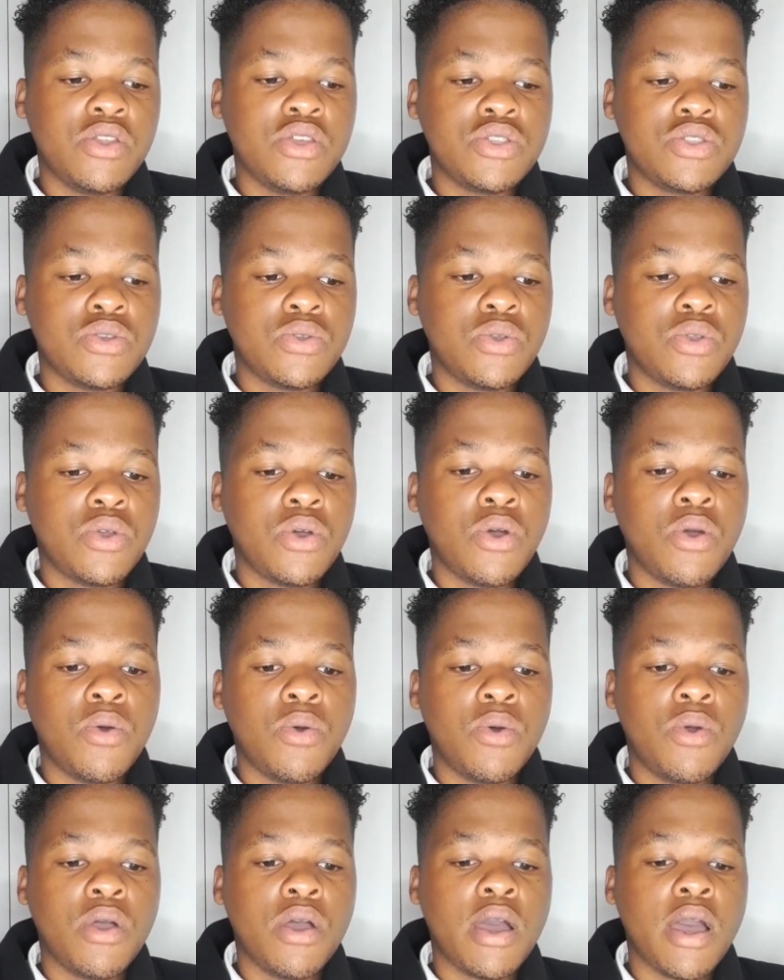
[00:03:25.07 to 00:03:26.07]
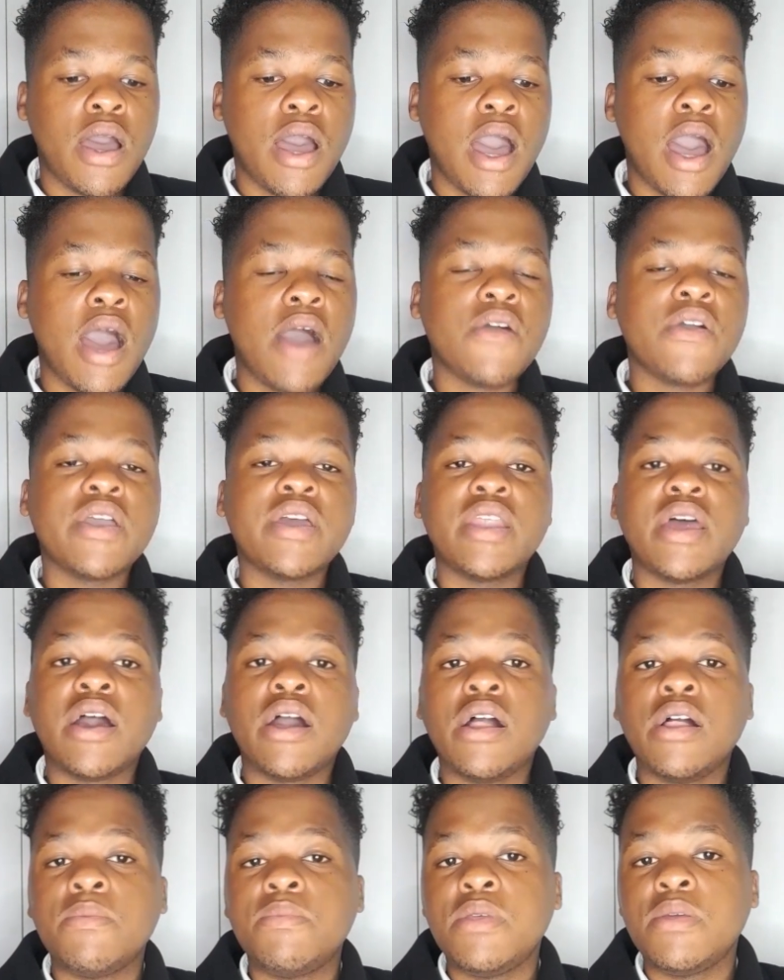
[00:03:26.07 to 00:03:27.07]
to know, how can I
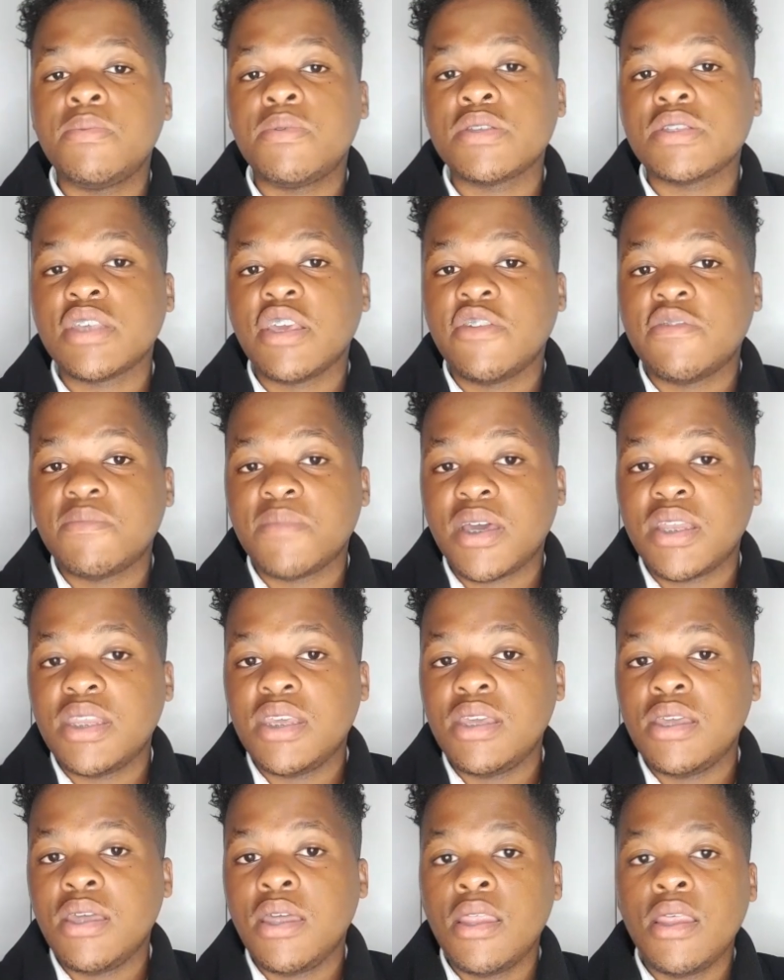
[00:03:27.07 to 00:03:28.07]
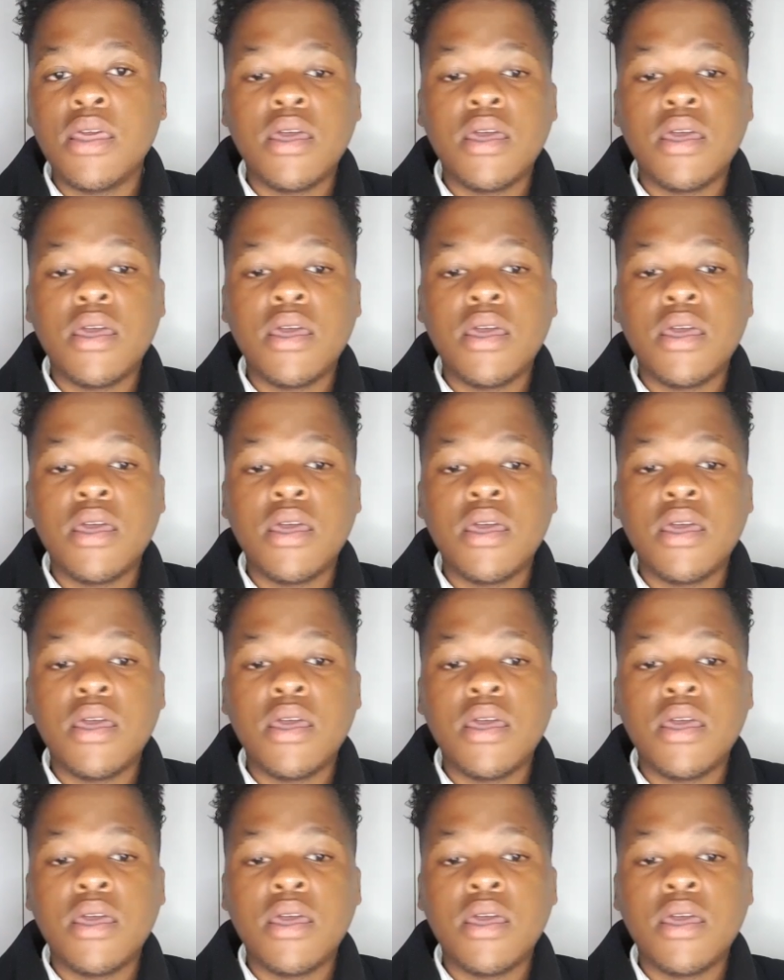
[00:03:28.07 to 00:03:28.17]
help people save money?